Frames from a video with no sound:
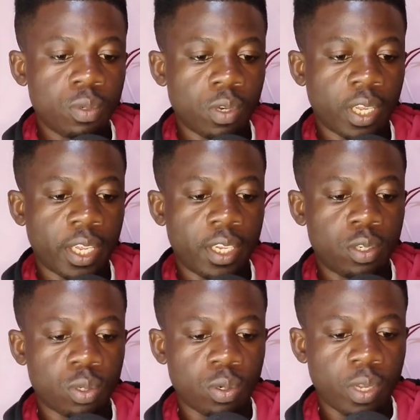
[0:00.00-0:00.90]
Okay,
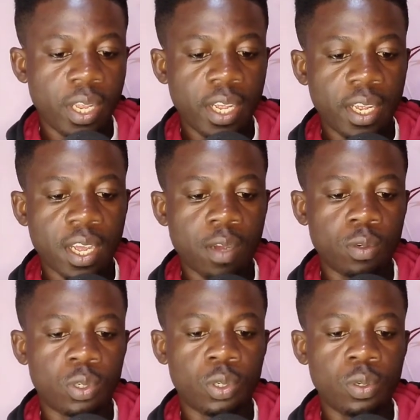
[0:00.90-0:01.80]
so here I'll
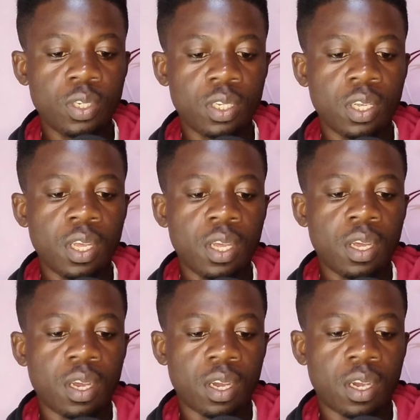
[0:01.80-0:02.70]
choose
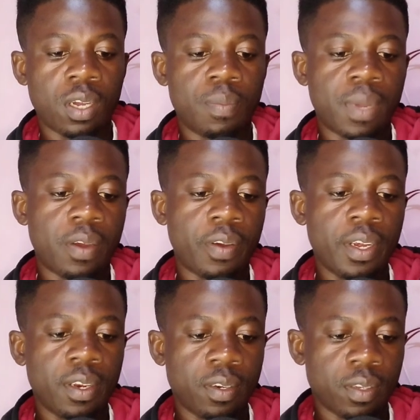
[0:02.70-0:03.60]
married.